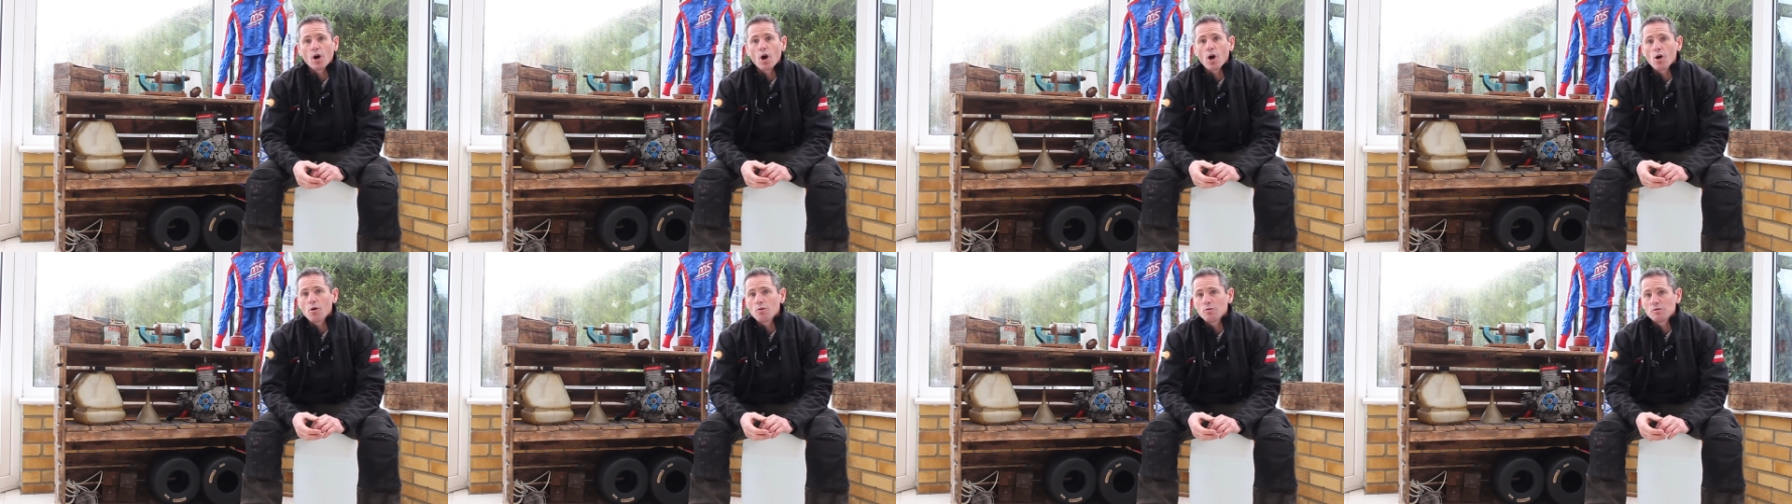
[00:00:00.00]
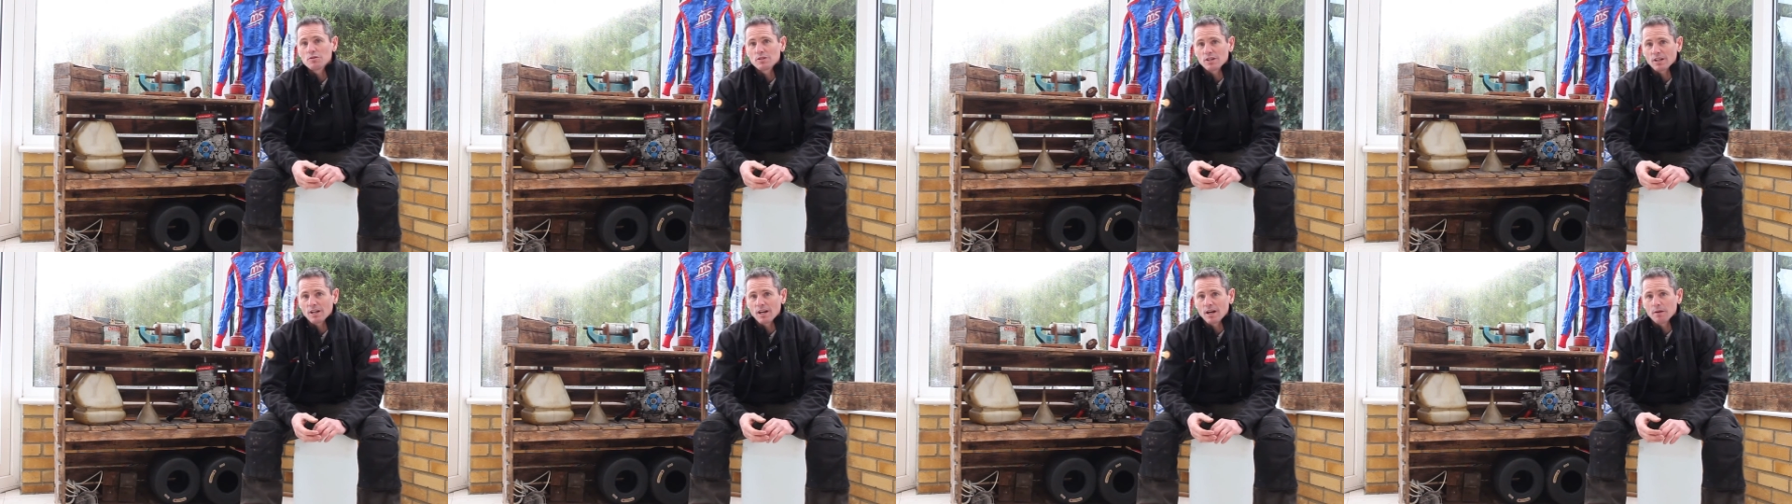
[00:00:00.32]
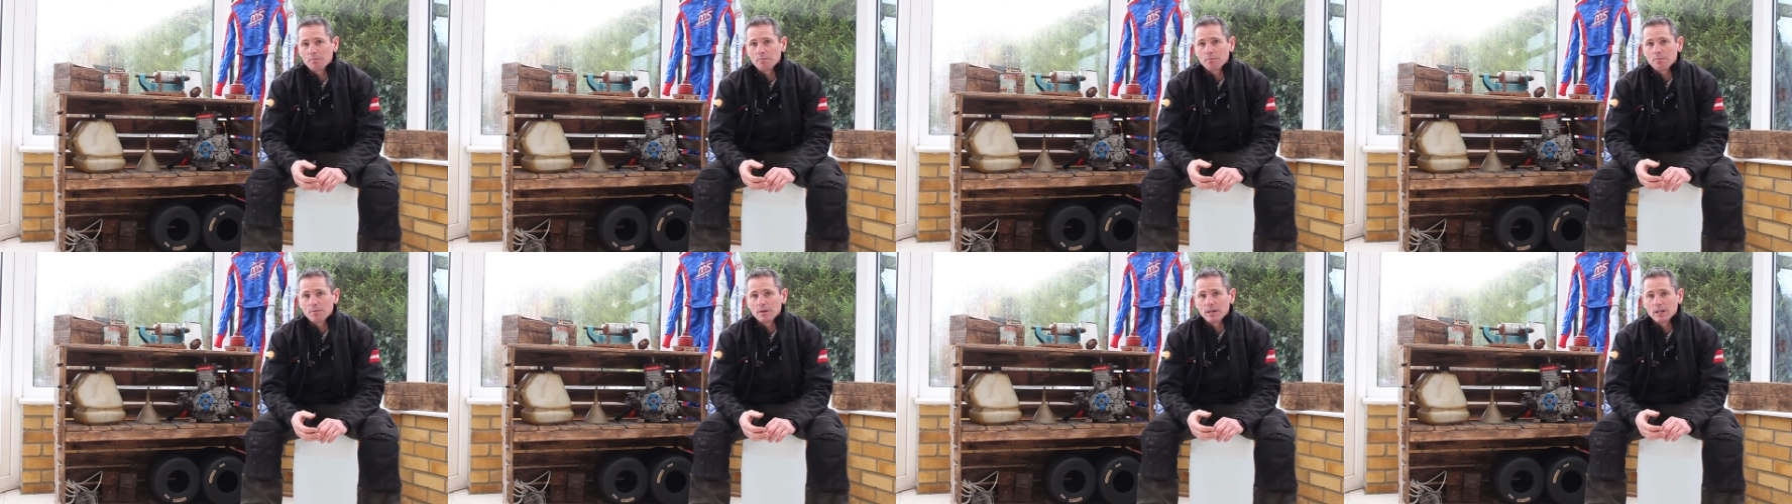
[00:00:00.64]
owns the
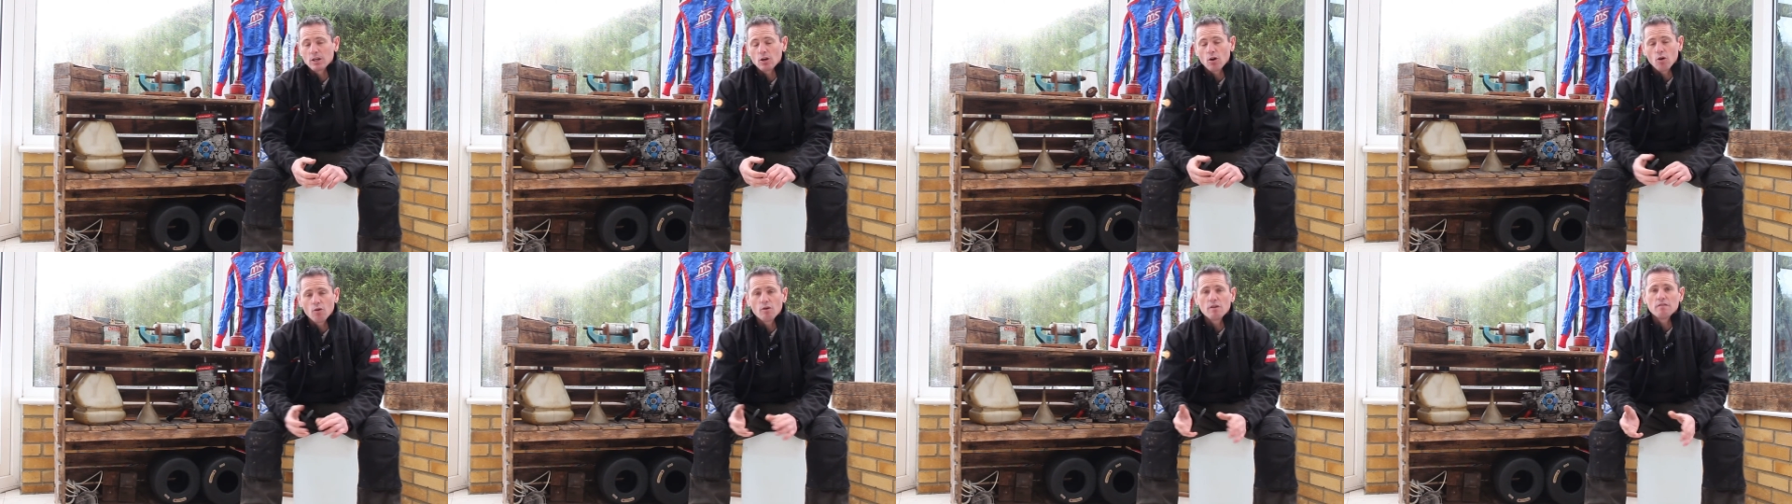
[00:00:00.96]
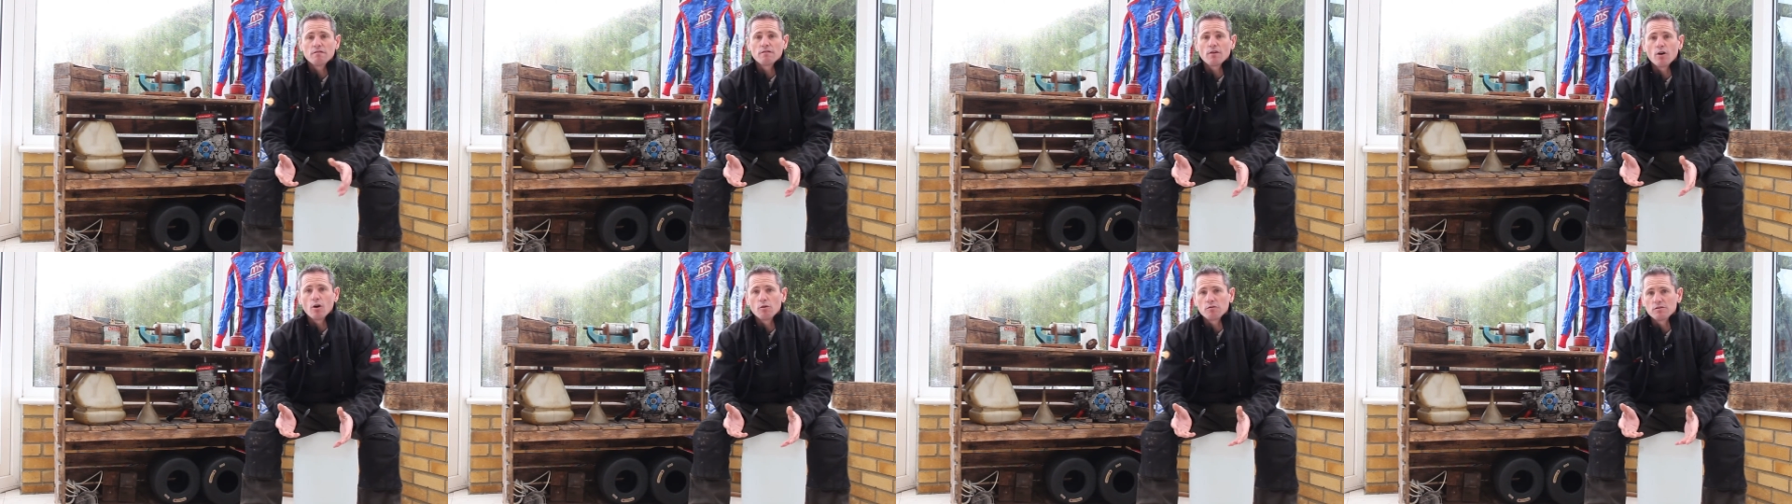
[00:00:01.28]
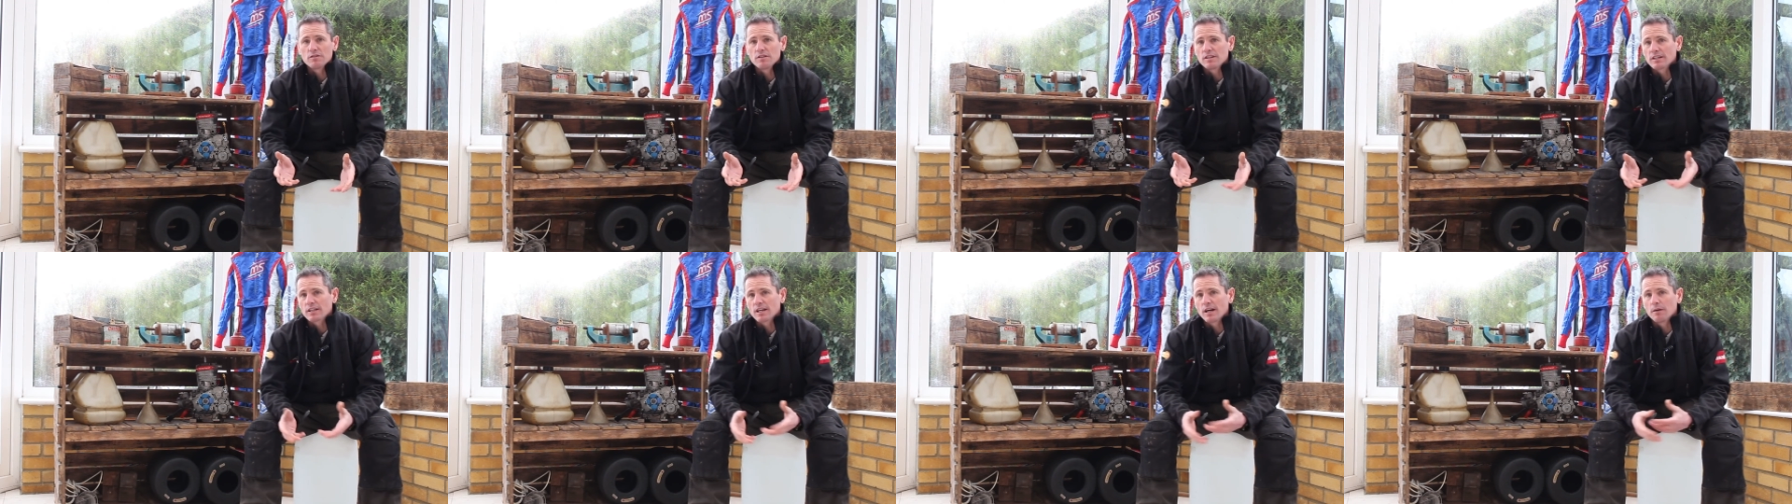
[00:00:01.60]
company or involved
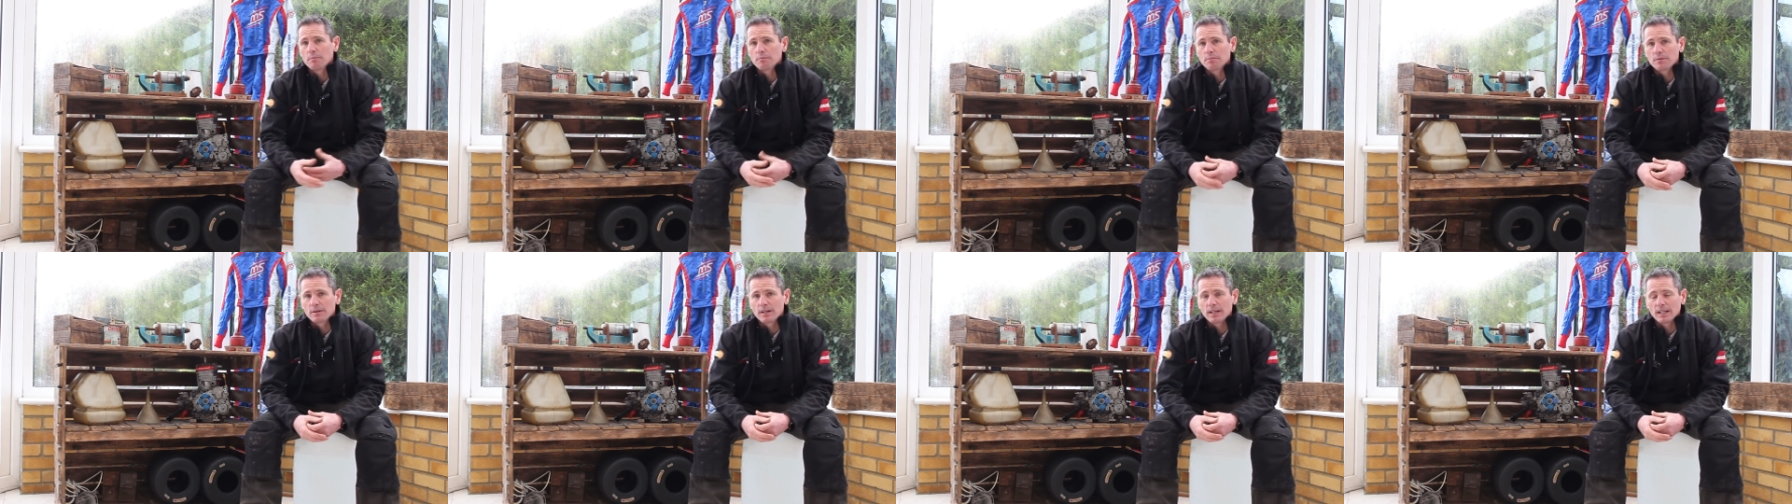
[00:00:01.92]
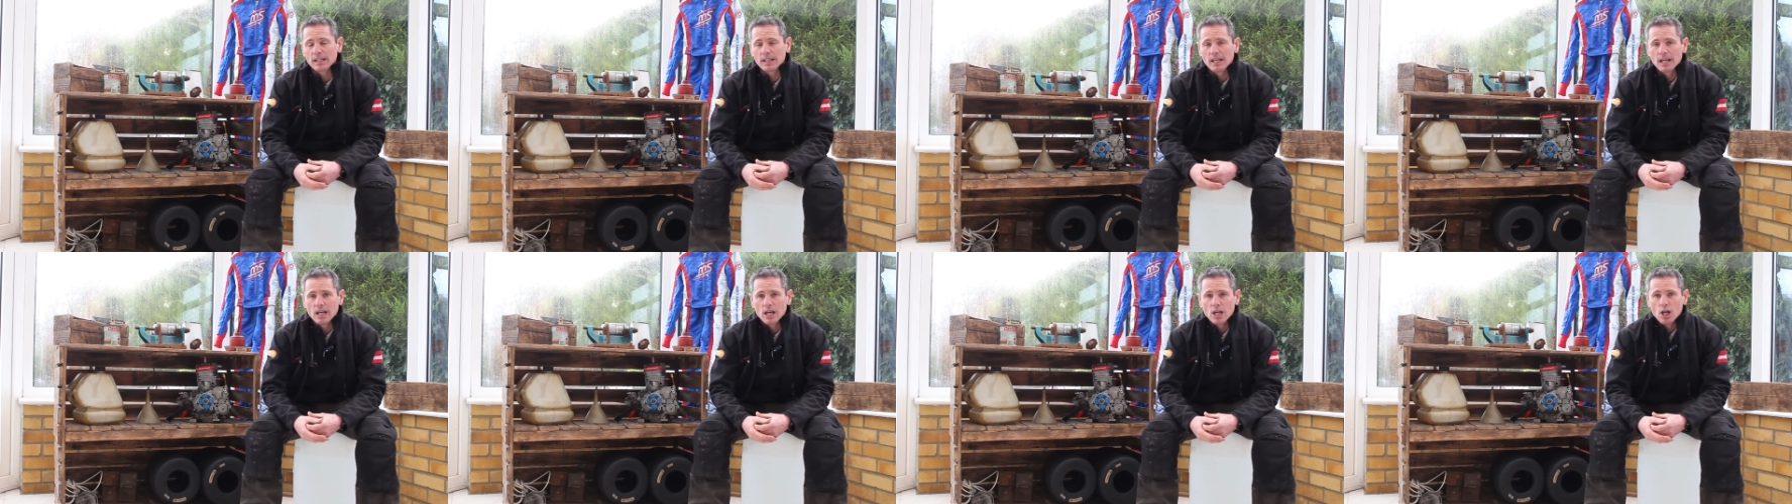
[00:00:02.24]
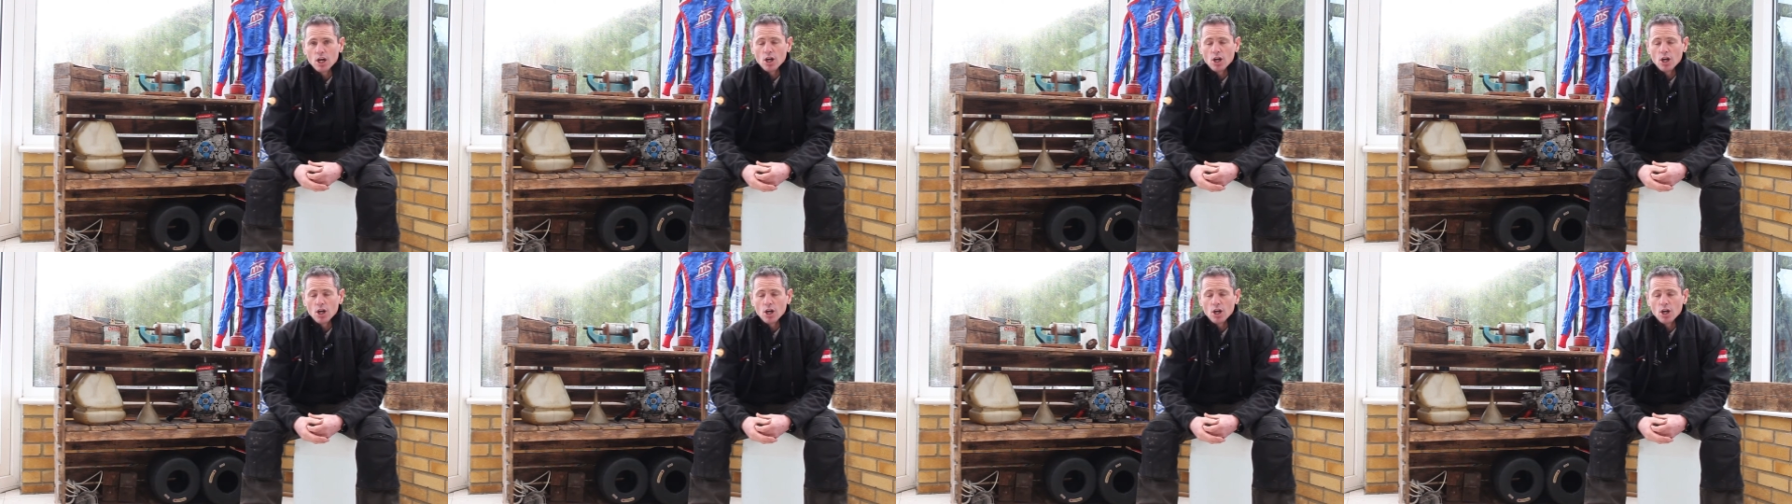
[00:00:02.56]
in the company